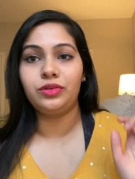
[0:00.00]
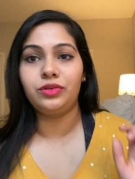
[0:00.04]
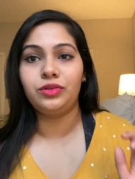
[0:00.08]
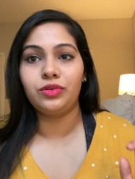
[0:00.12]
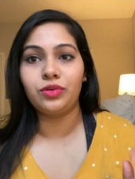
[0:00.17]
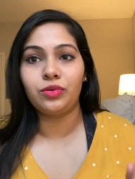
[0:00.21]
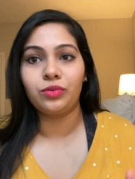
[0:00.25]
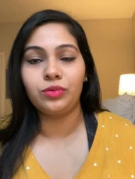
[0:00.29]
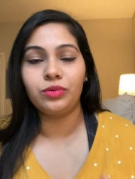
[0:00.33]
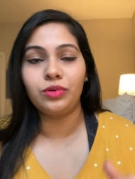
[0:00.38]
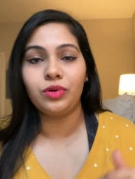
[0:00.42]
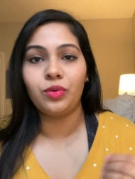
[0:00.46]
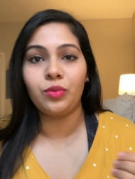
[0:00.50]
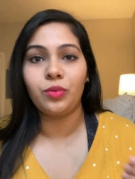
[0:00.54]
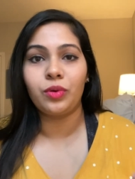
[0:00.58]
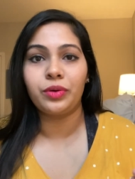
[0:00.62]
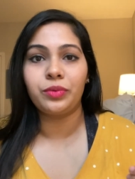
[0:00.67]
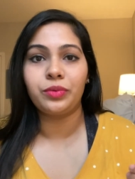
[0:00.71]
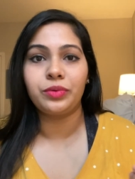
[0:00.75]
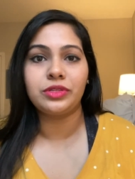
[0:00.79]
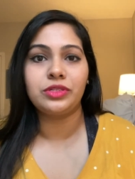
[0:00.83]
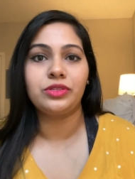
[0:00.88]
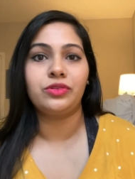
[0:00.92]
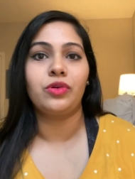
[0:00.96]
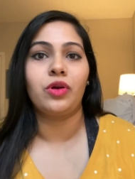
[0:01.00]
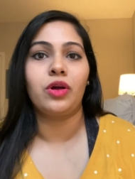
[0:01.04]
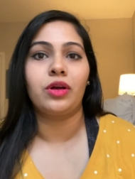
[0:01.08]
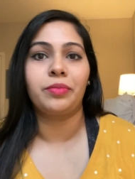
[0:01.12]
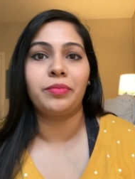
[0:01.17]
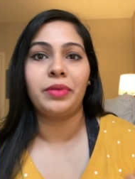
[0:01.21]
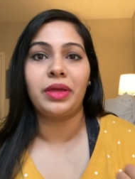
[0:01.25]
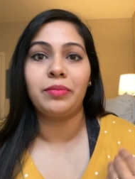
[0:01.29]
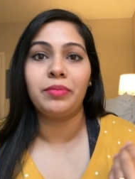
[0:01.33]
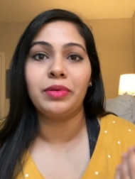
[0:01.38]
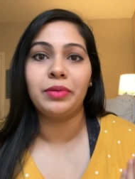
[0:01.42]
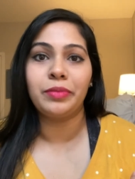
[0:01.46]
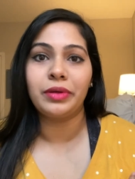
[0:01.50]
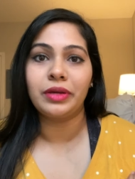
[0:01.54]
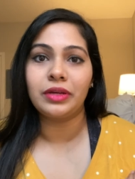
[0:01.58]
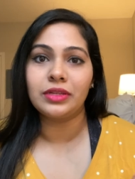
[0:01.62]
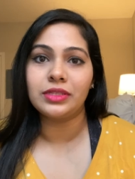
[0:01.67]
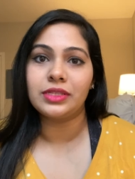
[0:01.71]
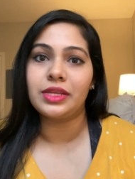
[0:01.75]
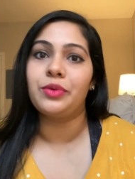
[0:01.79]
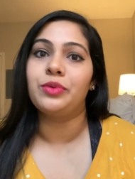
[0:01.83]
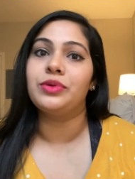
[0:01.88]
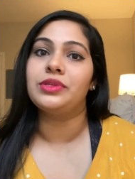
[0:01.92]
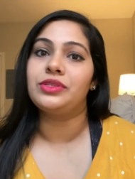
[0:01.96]
don't know what was wrong. Maybe
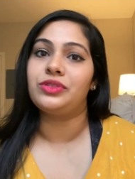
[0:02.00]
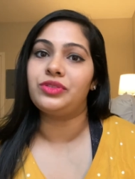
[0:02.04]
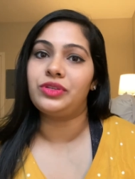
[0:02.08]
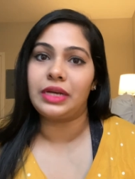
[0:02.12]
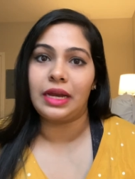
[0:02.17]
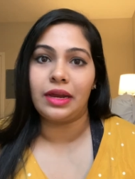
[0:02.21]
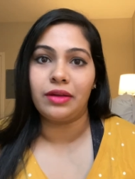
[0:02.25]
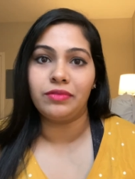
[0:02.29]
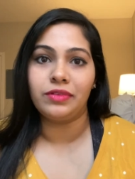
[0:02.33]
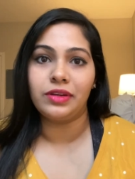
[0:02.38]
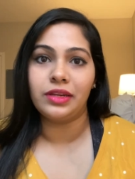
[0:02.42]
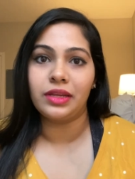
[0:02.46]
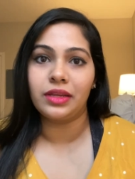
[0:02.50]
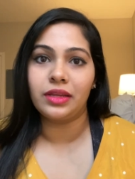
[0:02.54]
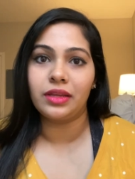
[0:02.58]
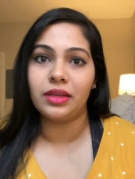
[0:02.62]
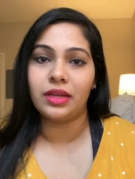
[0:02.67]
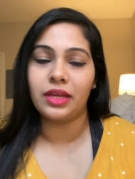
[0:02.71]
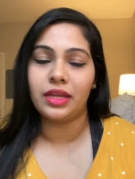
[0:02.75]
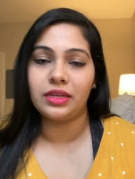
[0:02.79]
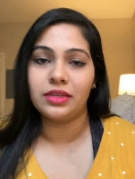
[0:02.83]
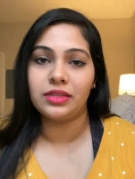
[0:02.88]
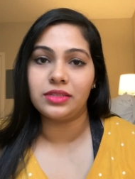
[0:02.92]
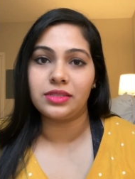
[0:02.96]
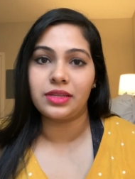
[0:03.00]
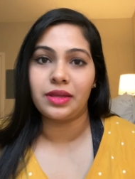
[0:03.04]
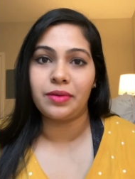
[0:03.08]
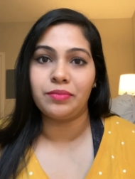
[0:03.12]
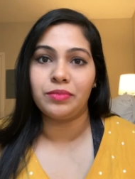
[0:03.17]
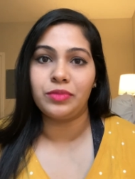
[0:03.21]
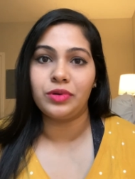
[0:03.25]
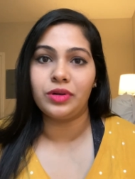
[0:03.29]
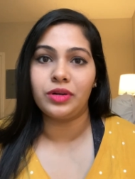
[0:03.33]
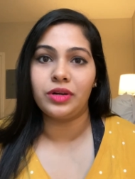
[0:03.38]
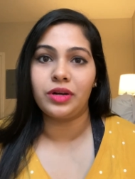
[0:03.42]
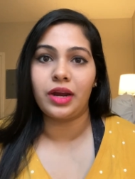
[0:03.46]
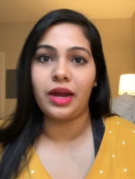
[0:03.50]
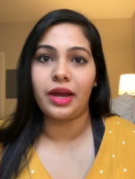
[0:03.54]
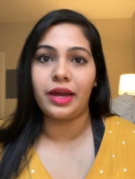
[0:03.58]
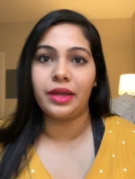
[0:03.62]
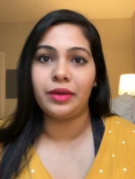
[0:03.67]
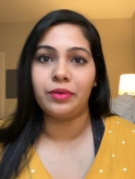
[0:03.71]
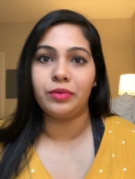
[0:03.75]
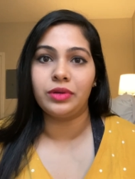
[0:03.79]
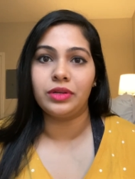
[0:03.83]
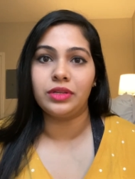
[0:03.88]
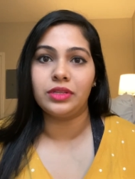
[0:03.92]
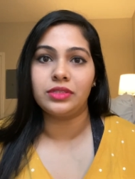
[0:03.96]
because I was traveling in December,
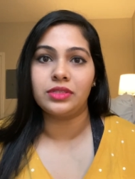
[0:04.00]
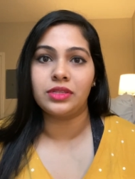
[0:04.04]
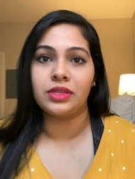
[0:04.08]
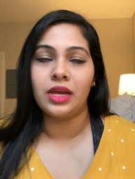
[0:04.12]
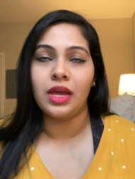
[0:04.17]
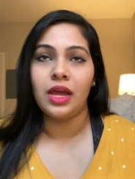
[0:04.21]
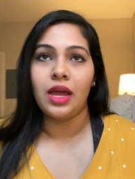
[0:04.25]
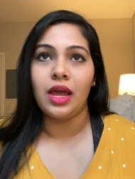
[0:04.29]
I was